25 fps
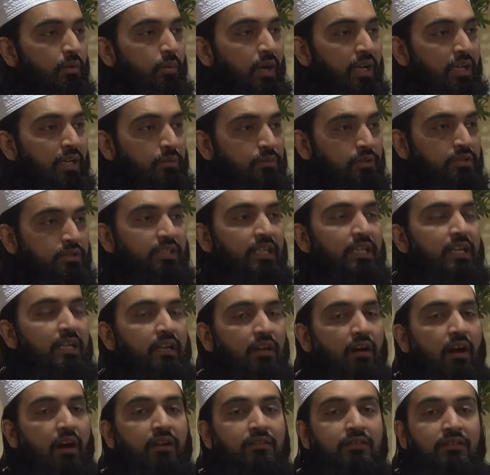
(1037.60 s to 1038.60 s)
when he was in a
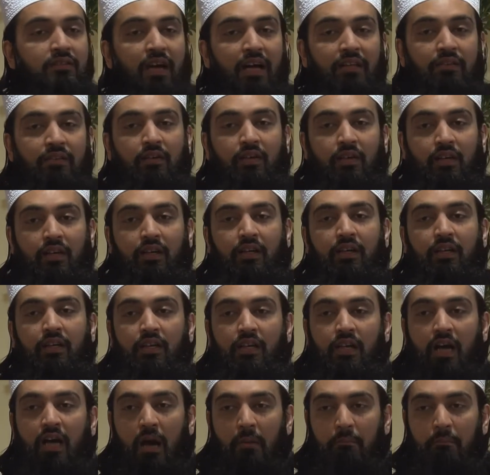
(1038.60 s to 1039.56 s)
large gathering, he